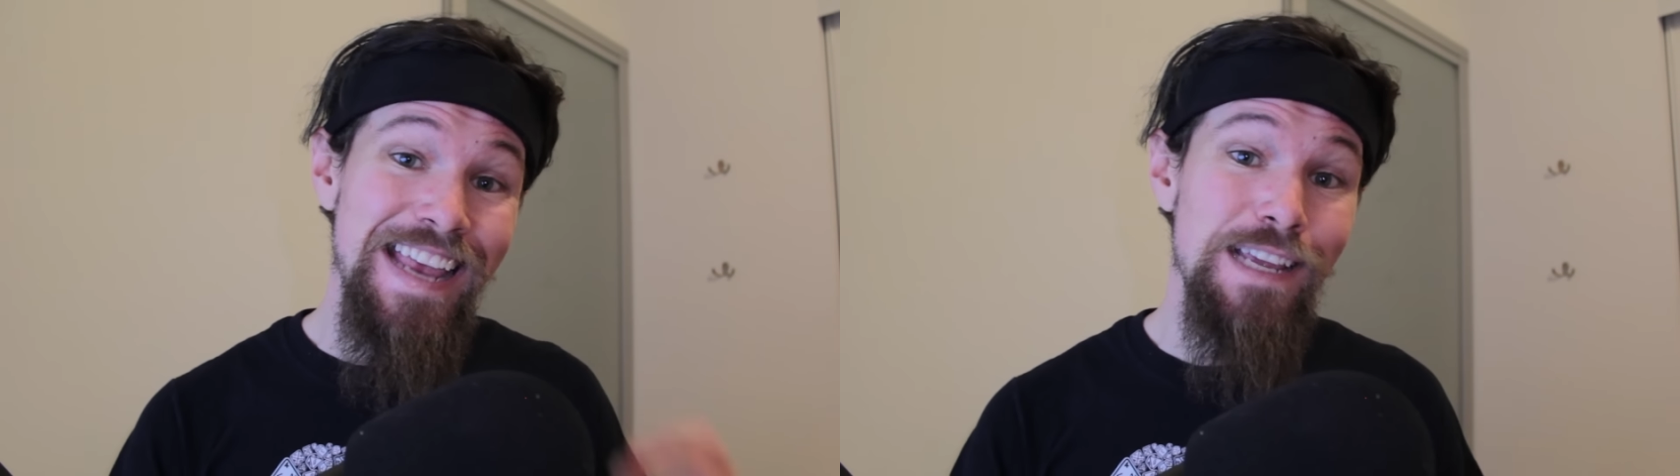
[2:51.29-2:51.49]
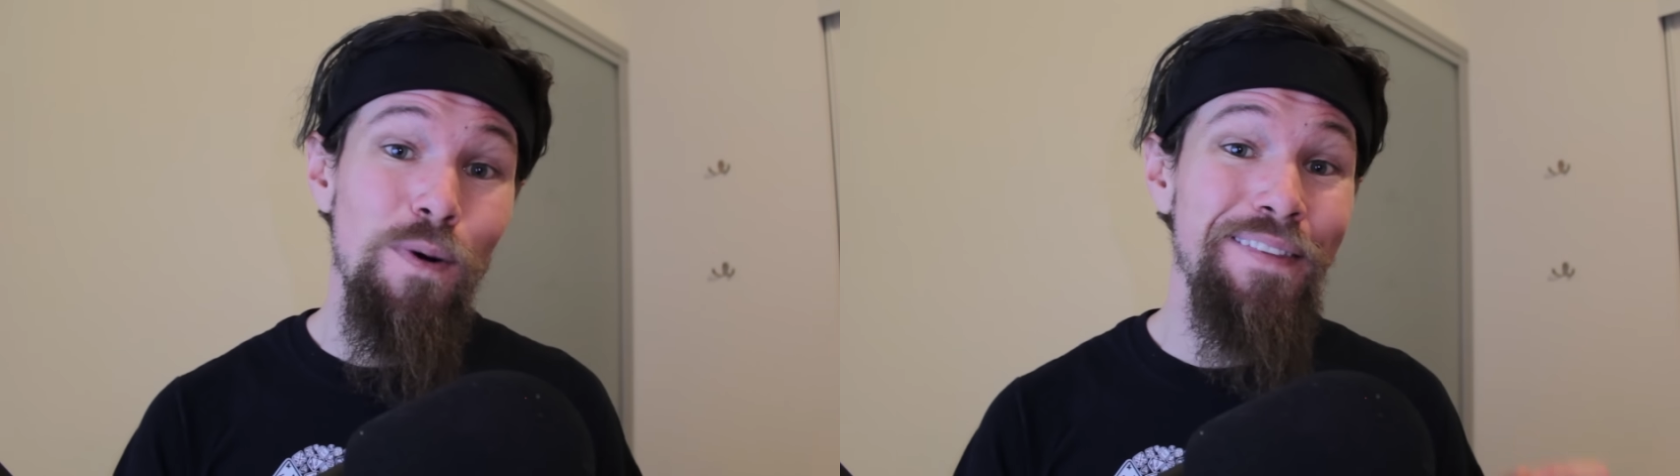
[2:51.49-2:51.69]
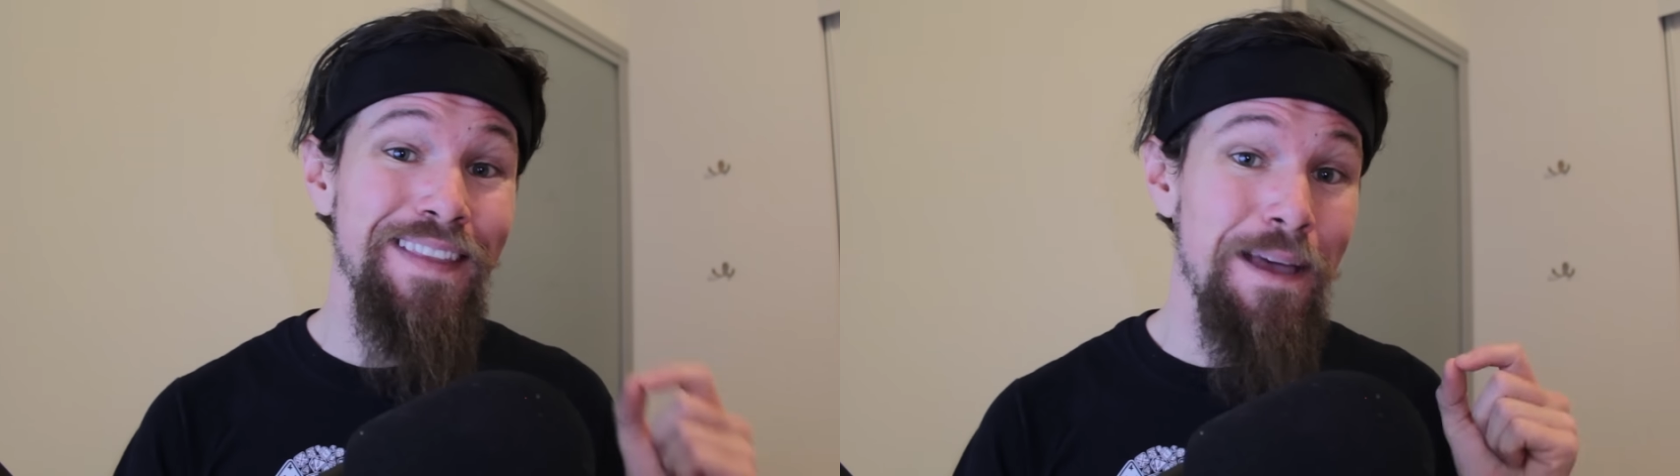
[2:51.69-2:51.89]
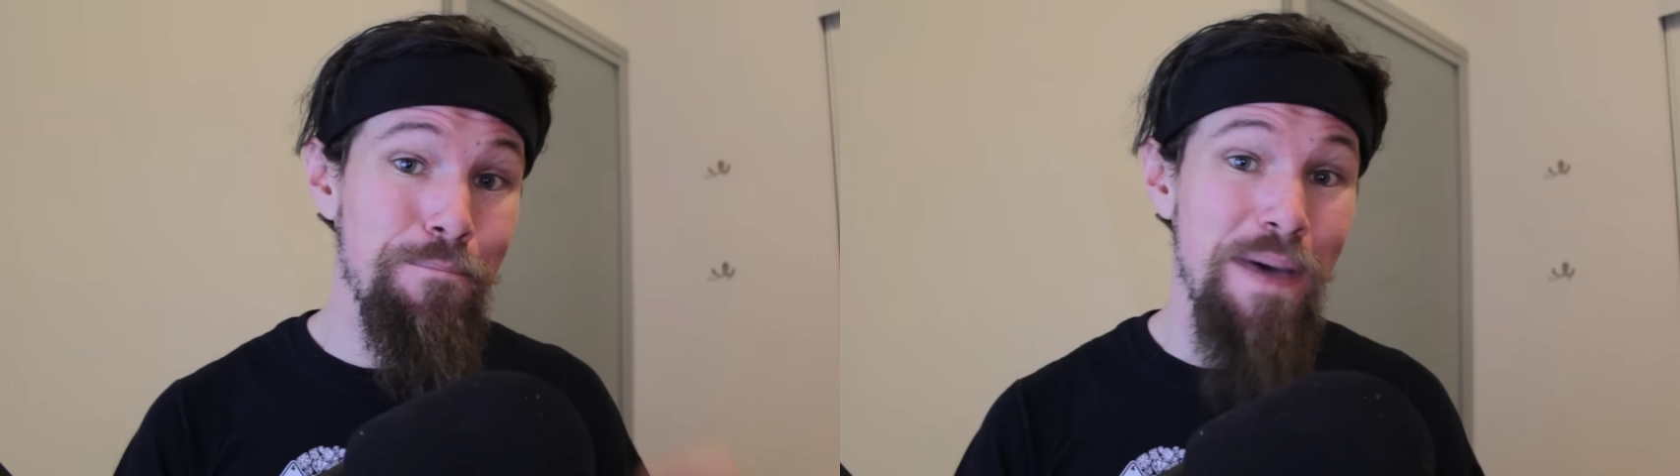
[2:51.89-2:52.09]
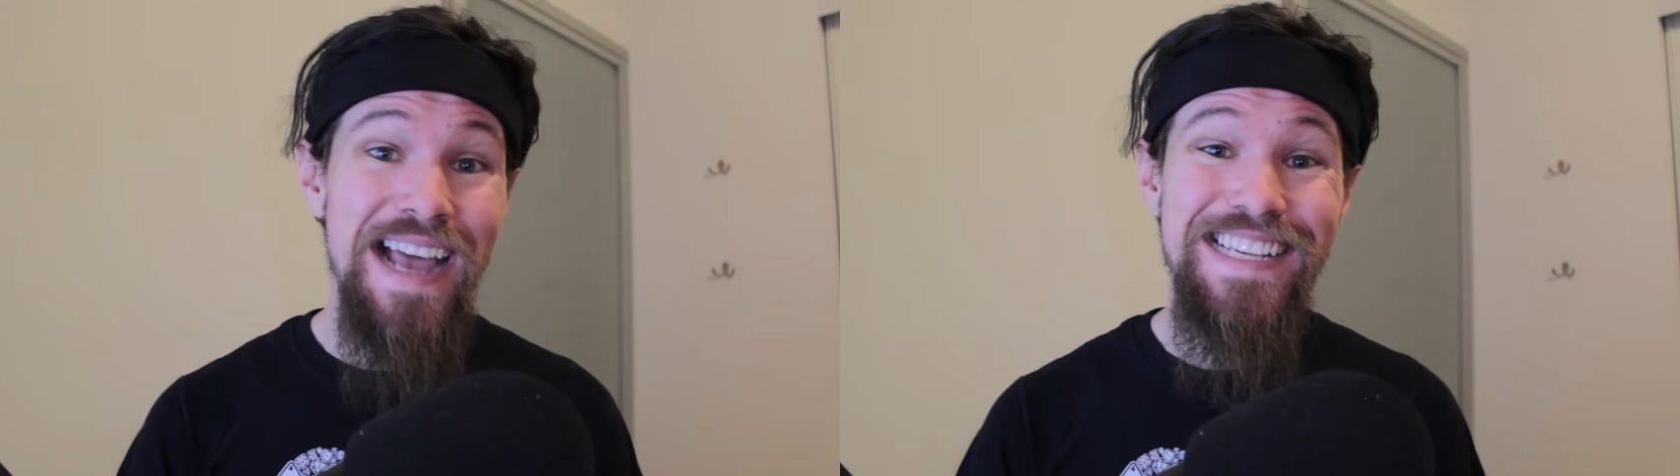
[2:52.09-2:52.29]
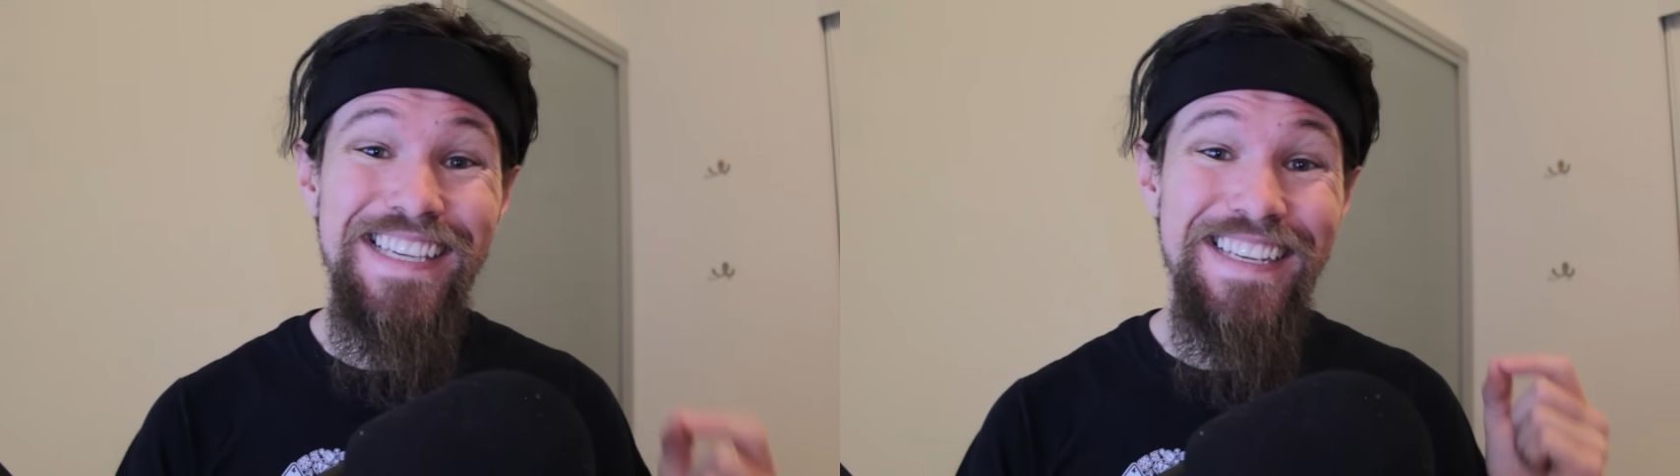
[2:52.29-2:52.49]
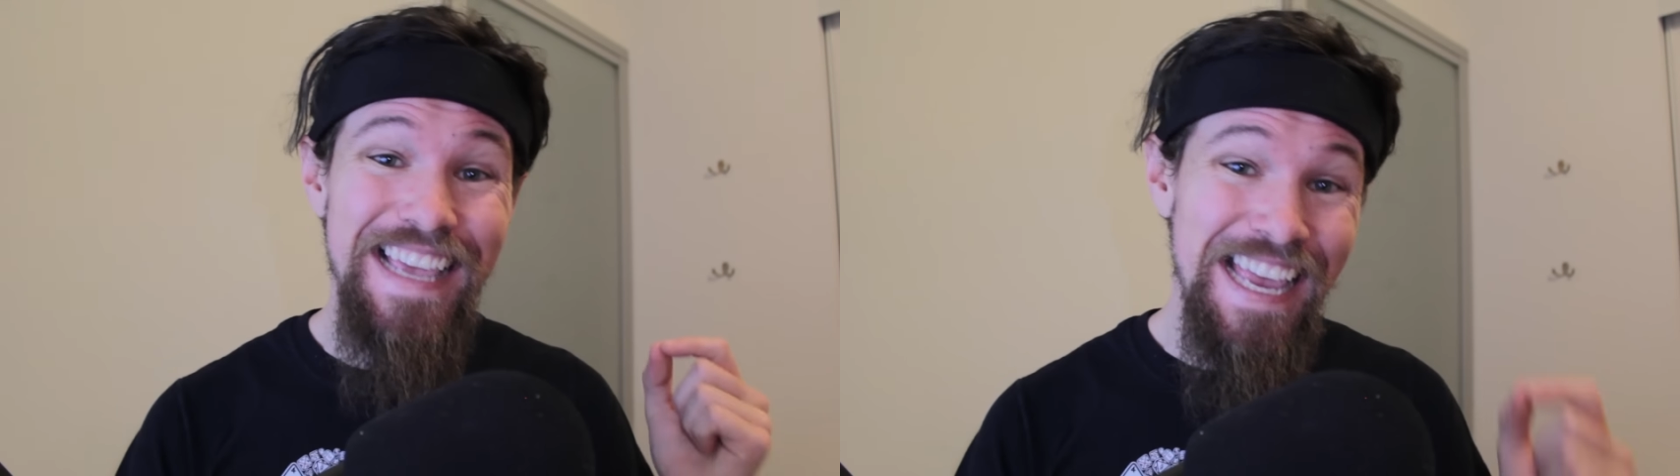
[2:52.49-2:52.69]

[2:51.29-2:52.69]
anyone that backs at